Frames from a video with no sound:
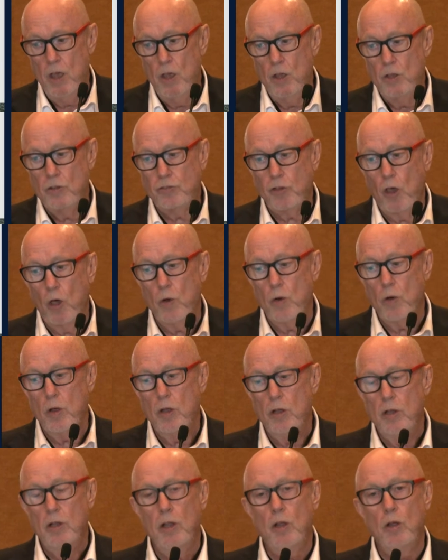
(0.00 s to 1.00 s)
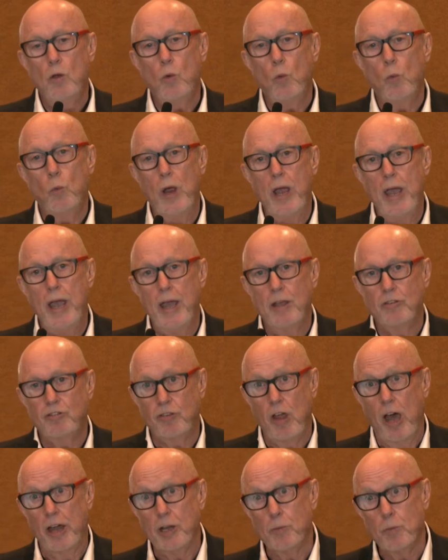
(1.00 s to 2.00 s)
So we're
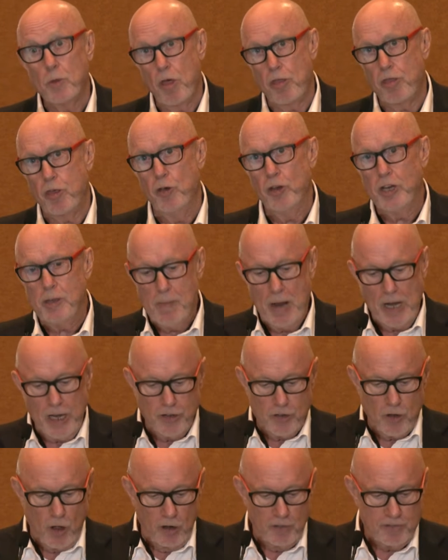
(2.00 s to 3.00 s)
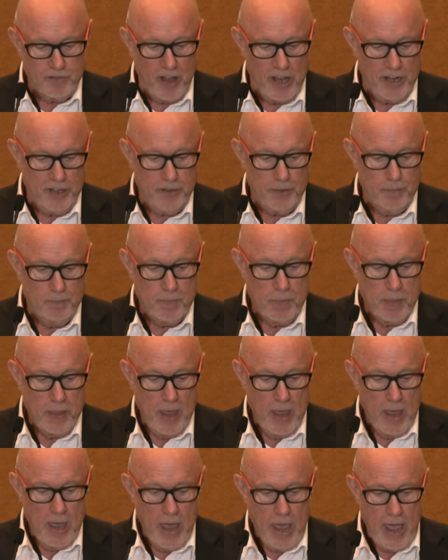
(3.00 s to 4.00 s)
starting with a $30 million fund,
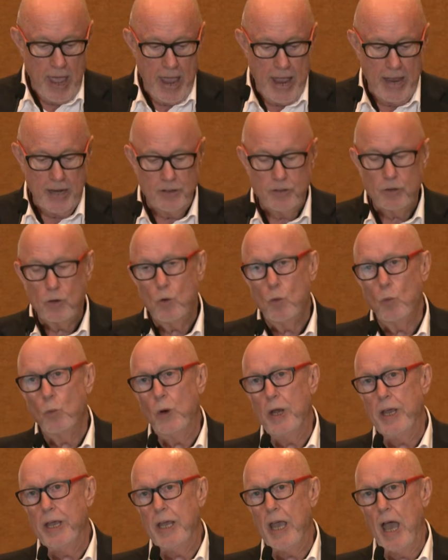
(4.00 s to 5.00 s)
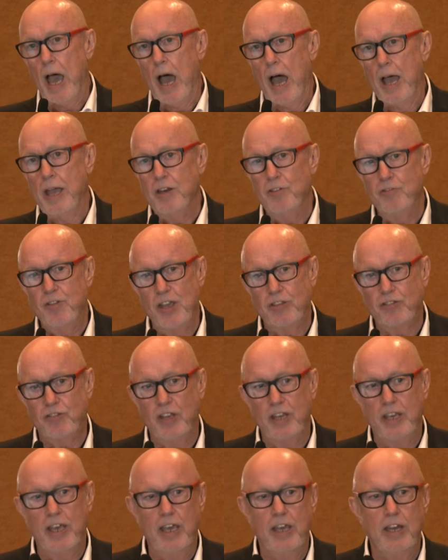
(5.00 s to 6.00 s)
and we are
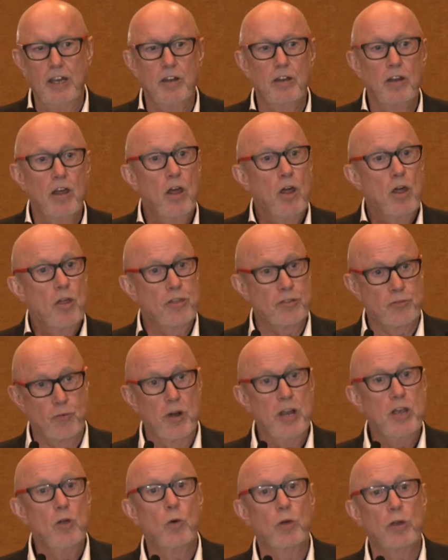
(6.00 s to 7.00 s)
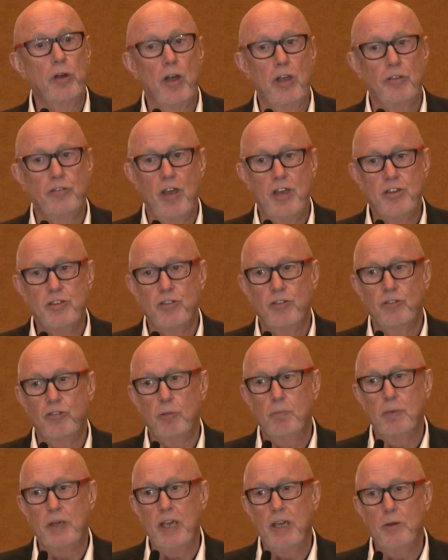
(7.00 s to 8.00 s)
investing in 3 organisations
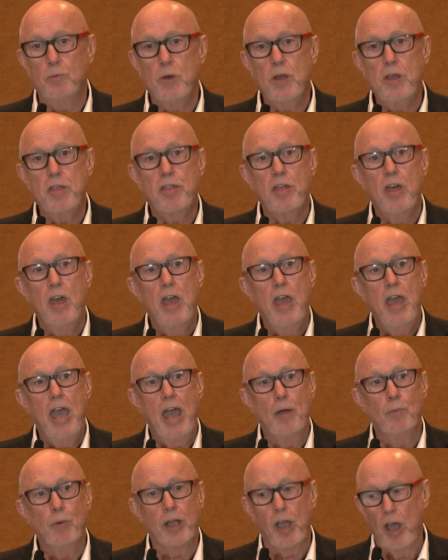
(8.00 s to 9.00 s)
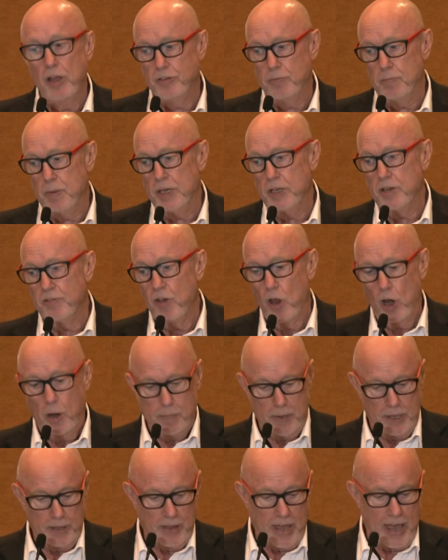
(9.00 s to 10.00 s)
to begin with, and we're going to be
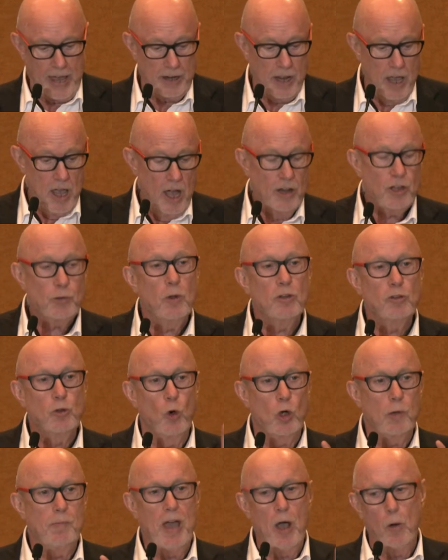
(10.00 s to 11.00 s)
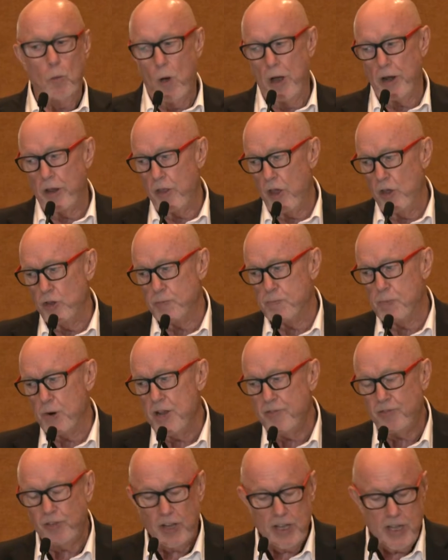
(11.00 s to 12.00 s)
developing that. I just want to talk about one of those
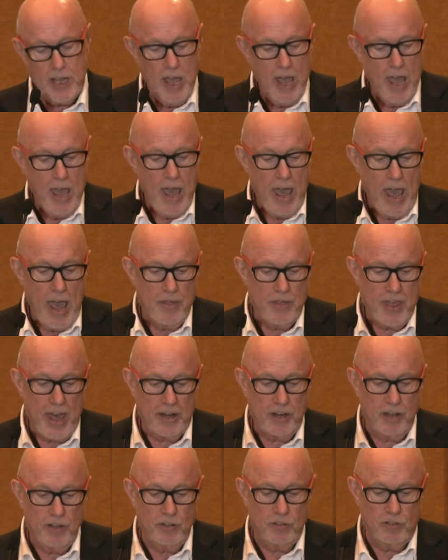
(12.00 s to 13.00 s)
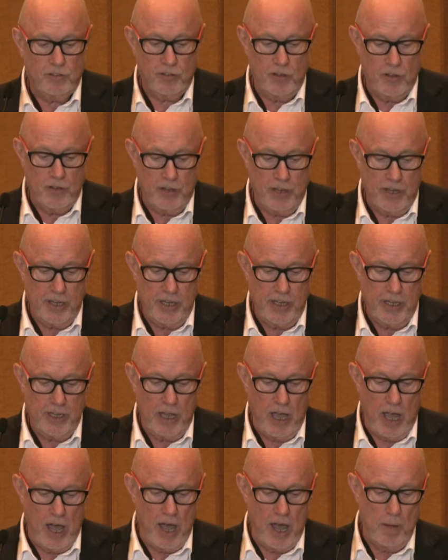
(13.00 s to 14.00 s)
briefly, and that is the
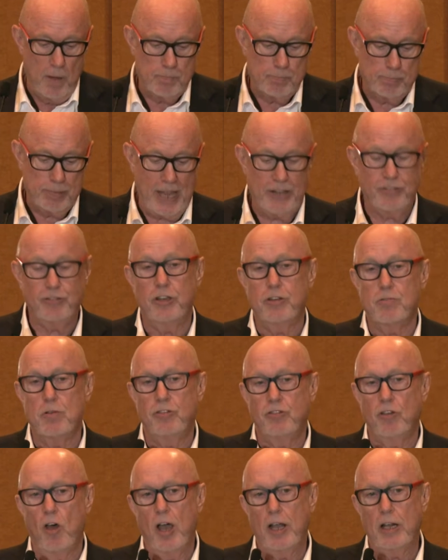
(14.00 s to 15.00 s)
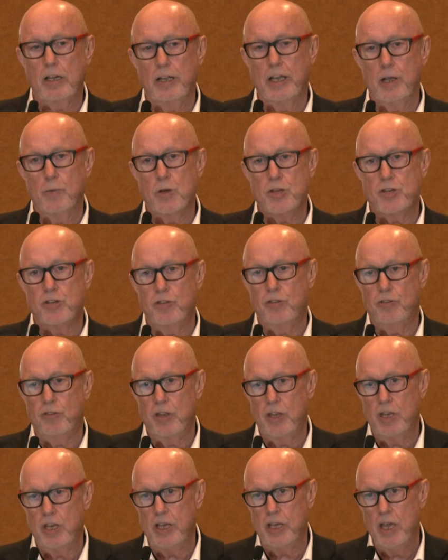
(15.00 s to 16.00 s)
plastic recycling, which is
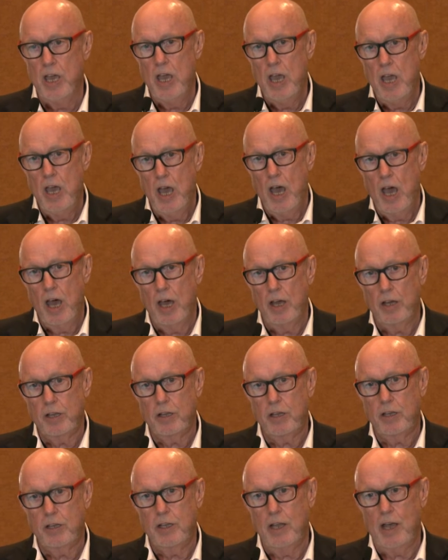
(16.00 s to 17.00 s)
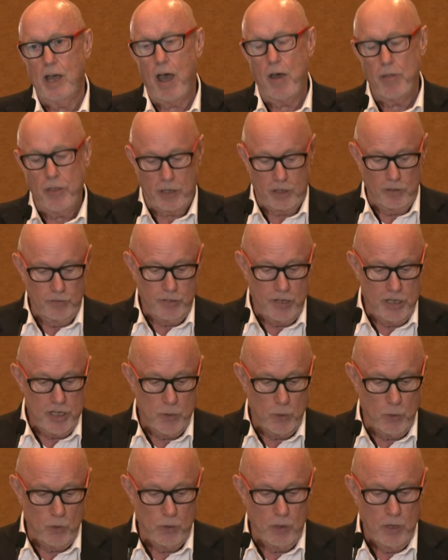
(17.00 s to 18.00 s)
the
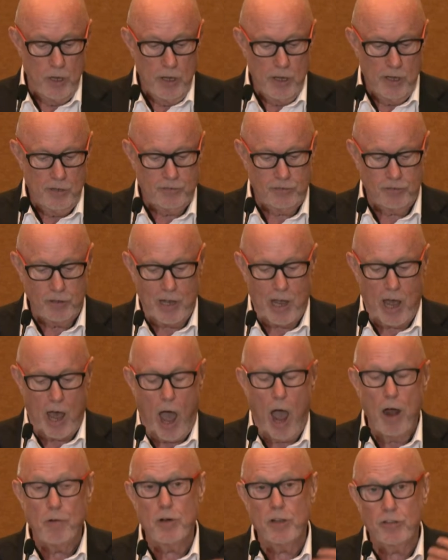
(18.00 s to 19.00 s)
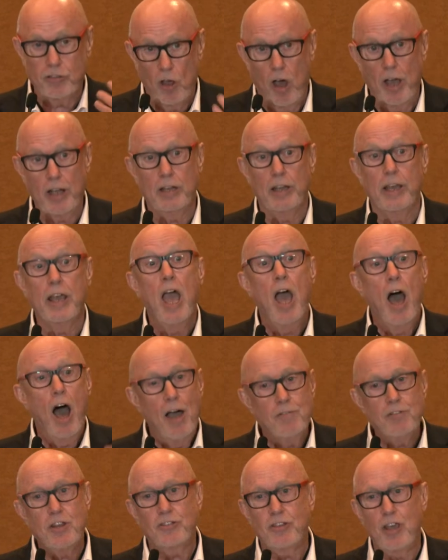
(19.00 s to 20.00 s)
continual recycling.
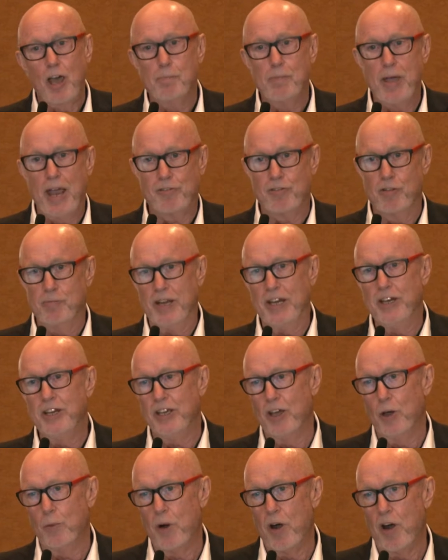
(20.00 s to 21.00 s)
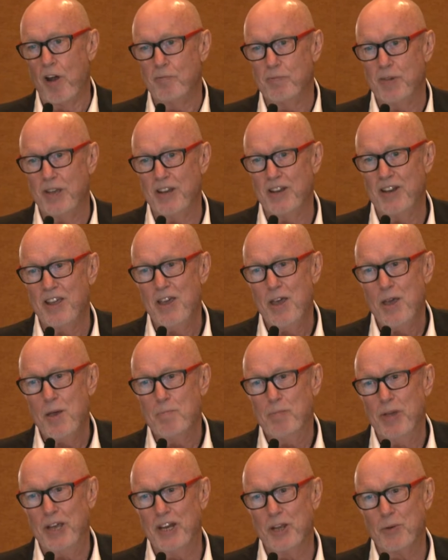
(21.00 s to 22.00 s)
I've just come back from India, where I've been
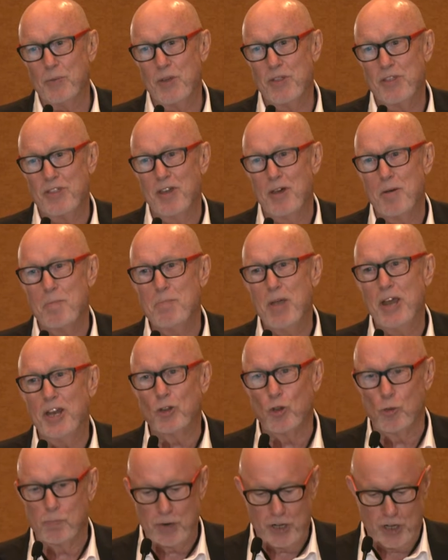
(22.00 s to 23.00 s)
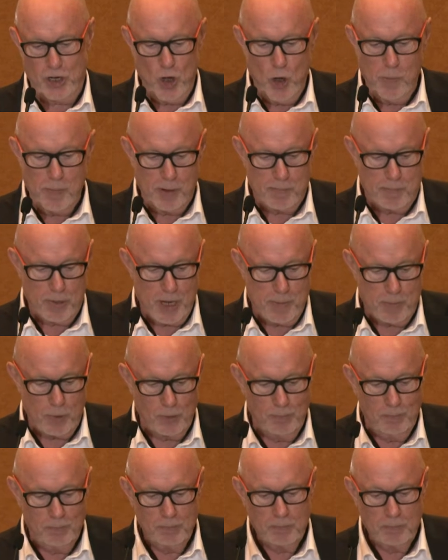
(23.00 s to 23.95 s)
meeting with the medical procurement people,